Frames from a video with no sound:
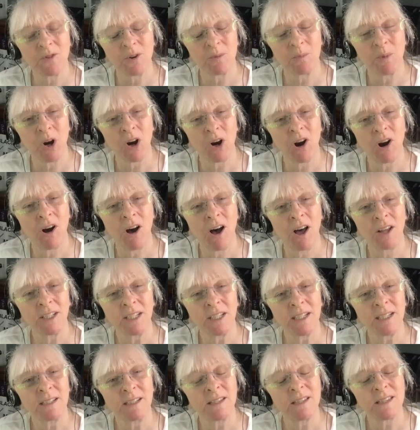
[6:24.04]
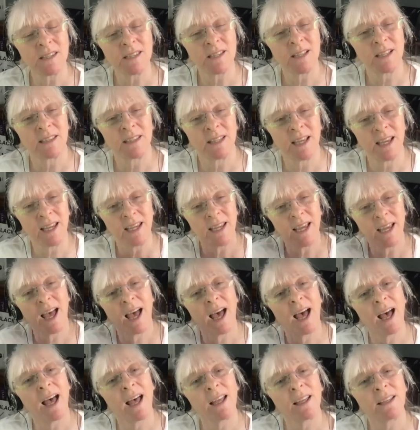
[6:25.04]
from our audience that they
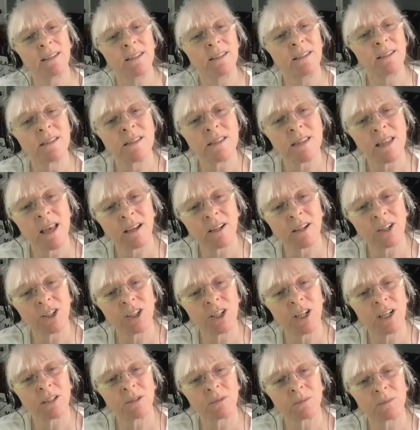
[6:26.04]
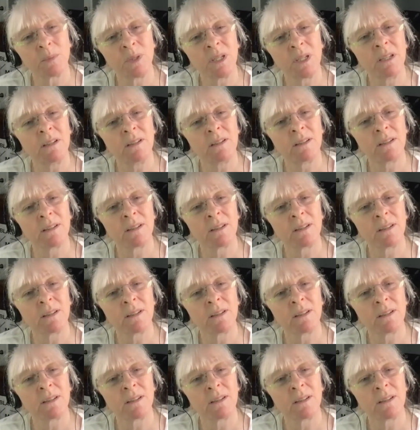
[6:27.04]
had. Is that correct, Pete?